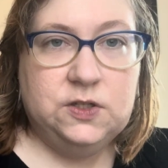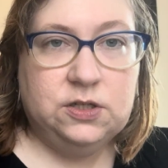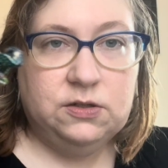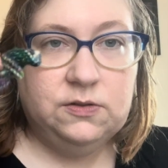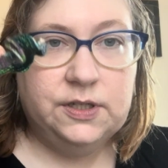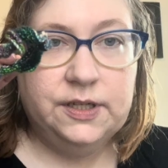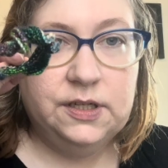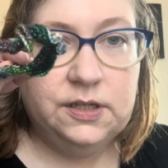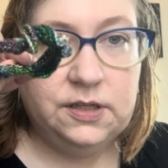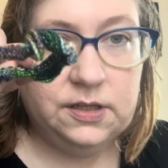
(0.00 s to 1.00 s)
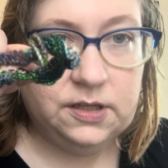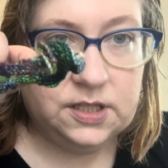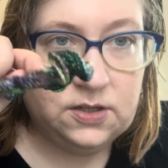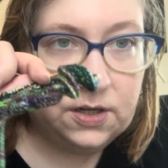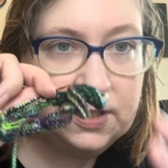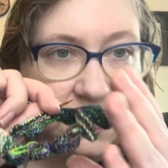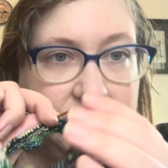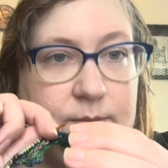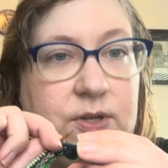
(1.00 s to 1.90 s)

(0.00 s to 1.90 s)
So it's hard to see,